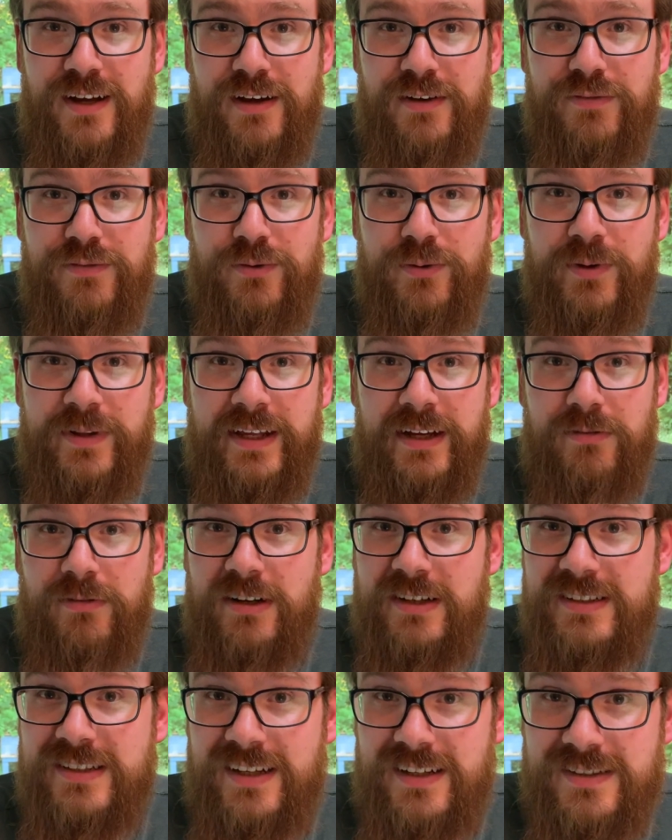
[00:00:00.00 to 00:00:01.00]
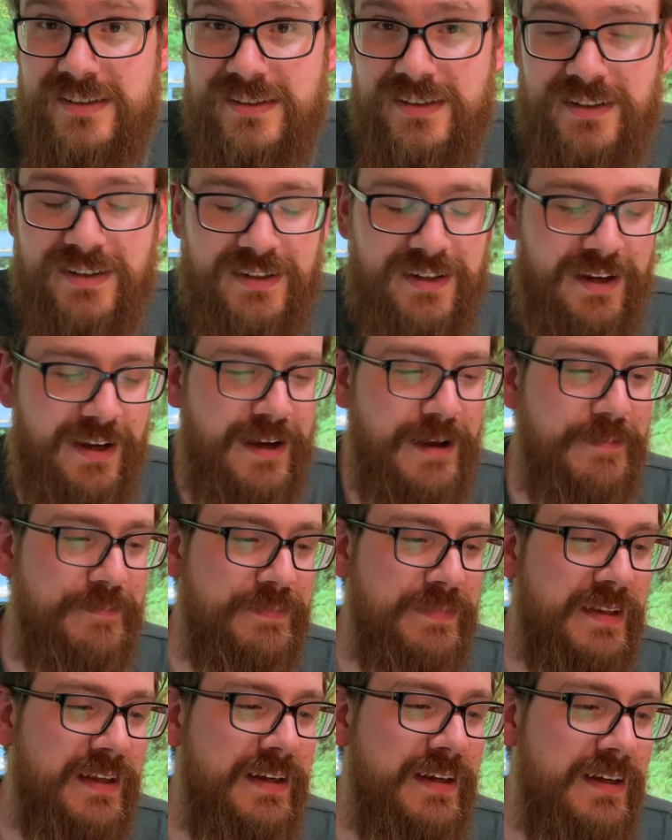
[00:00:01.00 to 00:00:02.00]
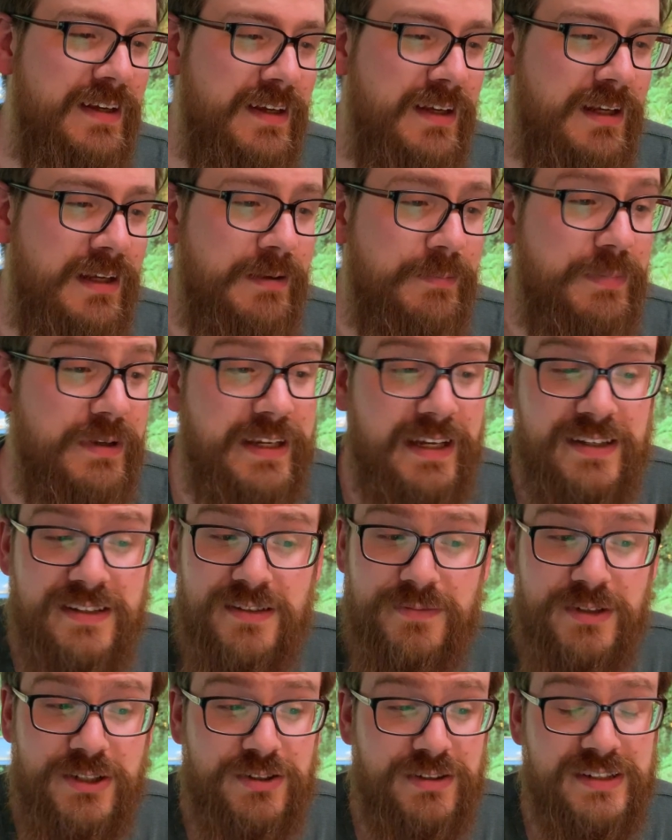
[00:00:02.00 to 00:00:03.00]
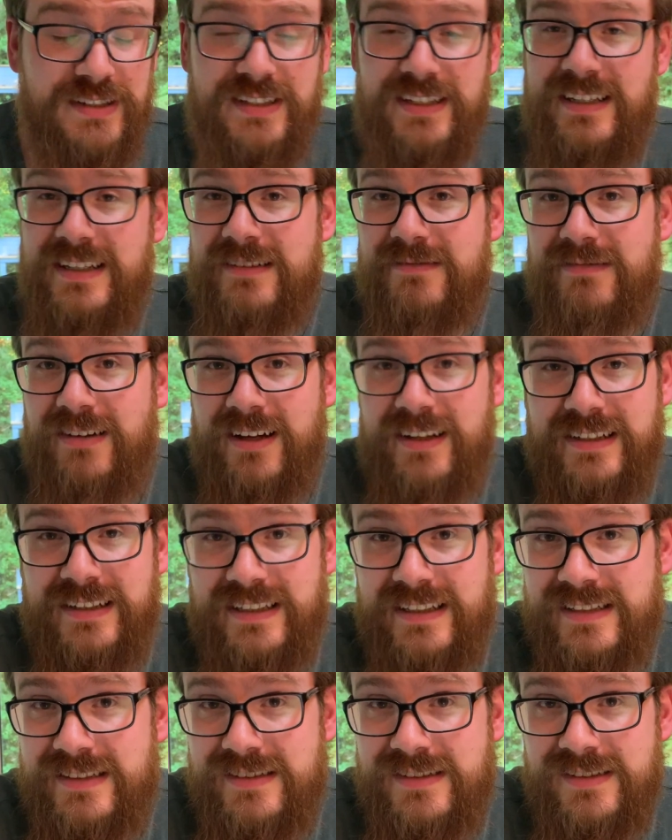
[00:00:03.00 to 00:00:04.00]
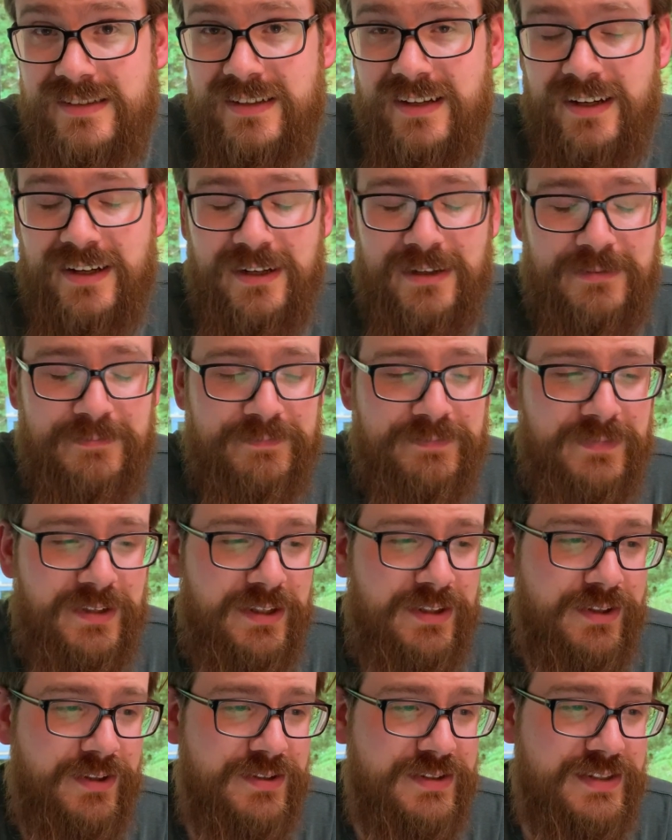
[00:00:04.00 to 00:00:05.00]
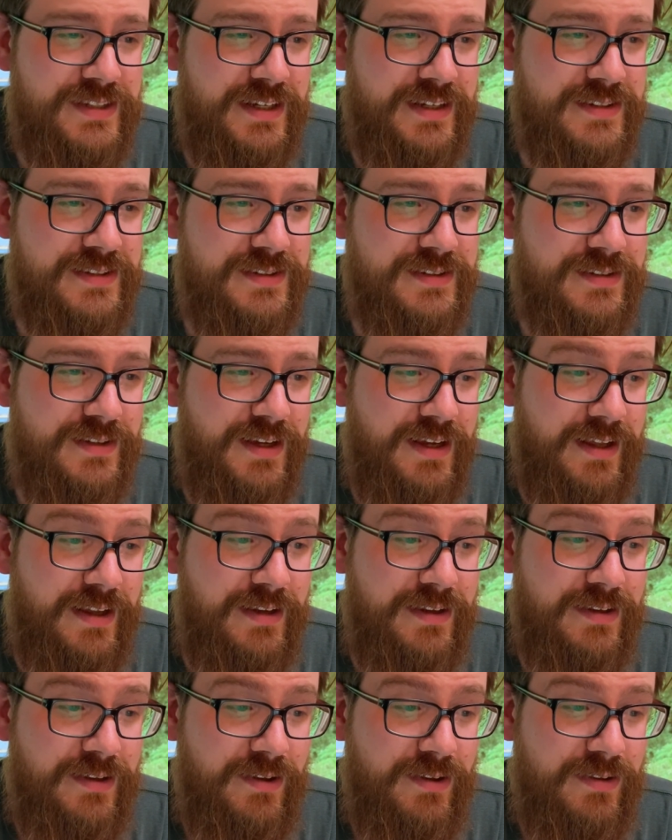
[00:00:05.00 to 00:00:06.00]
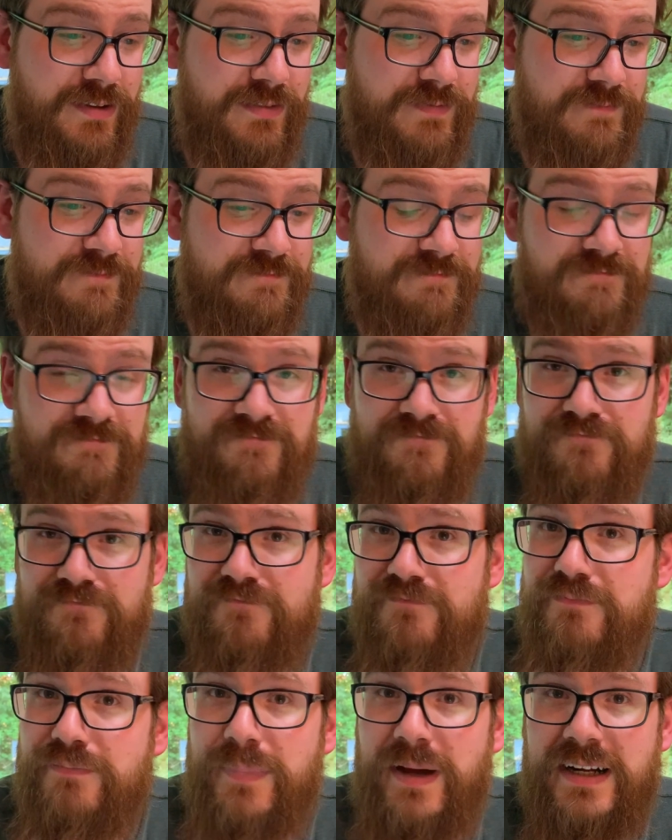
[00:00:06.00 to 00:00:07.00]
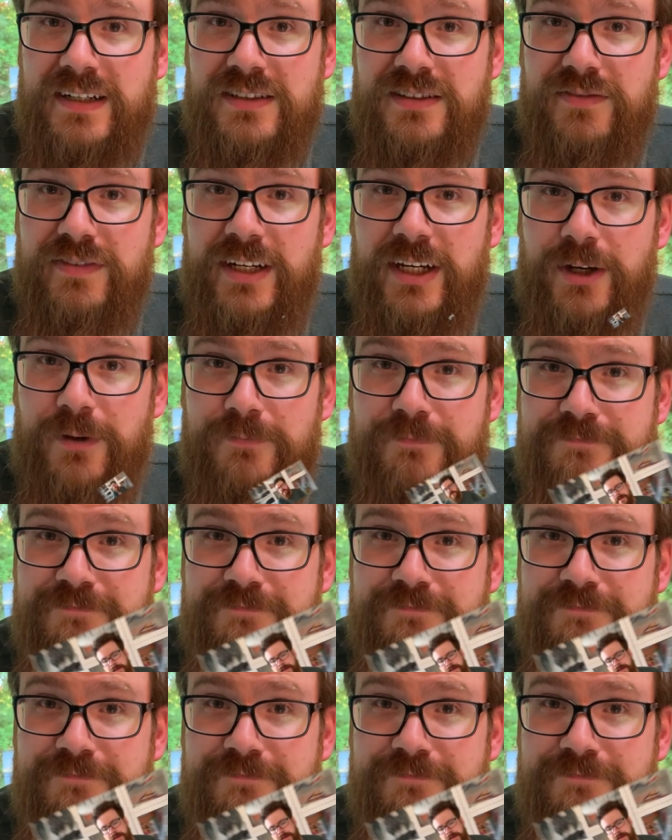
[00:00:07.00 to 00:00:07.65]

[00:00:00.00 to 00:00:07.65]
for their rucksacks. But yeah, some interesting ideas and those sets. Back to the video.